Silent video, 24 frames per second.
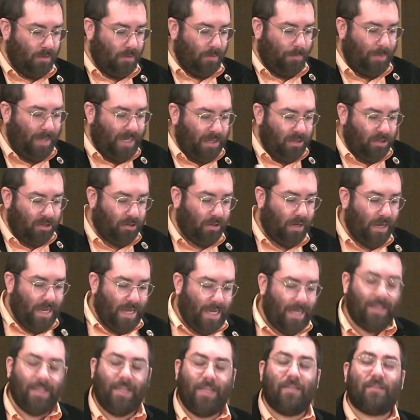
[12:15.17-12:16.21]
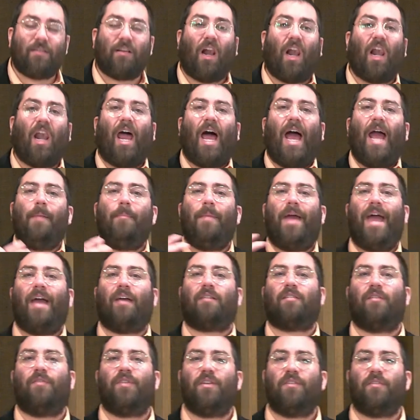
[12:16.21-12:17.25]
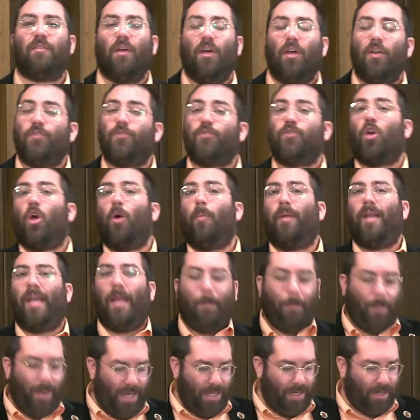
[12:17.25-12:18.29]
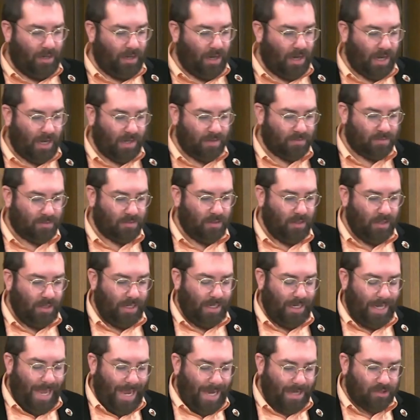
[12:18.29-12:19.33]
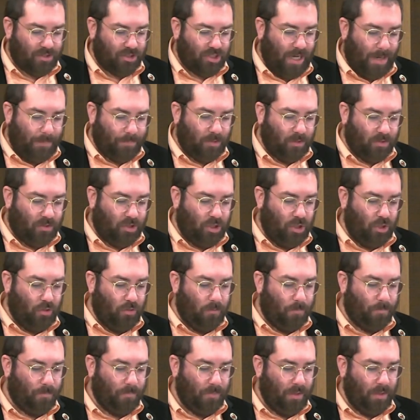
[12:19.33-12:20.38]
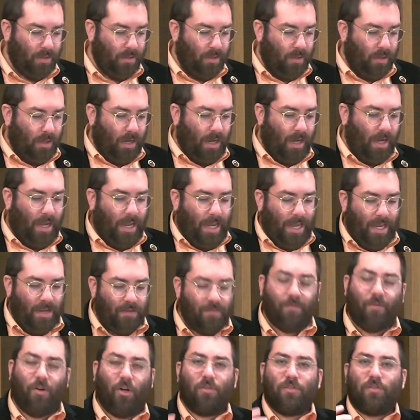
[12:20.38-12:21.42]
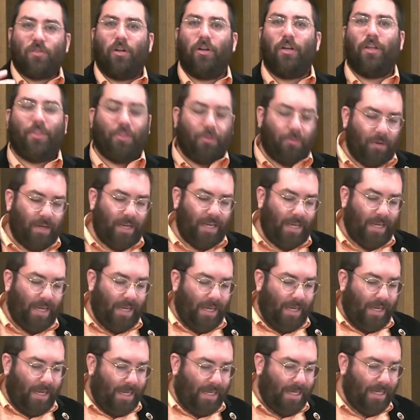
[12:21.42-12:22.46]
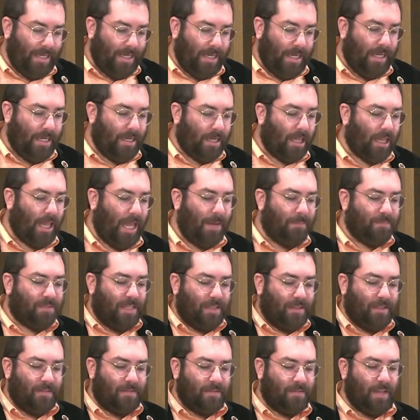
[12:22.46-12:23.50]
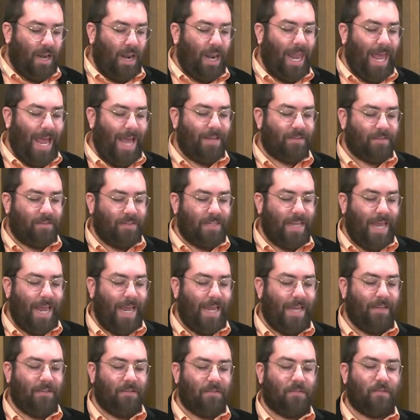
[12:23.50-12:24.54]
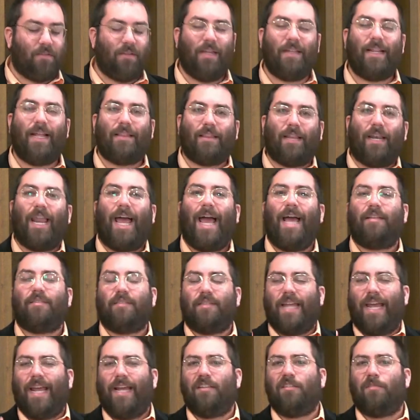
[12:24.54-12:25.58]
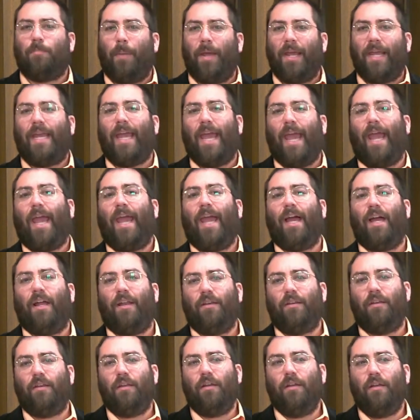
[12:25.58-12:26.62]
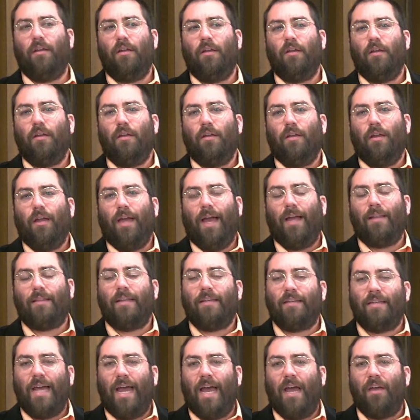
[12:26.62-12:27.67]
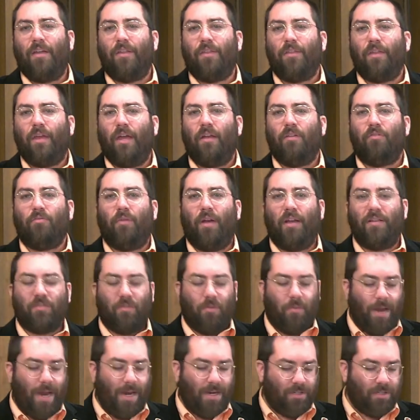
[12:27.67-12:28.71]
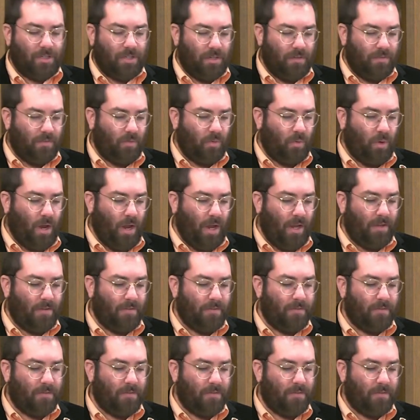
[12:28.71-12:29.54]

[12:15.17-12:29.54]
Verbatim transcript: Peter, in his climax of his sermon at Pentecost, in Acts chapter 2, uh, in verse 33, he, he claims that this is the last days and that the last days began at the death and resurrection of Christ.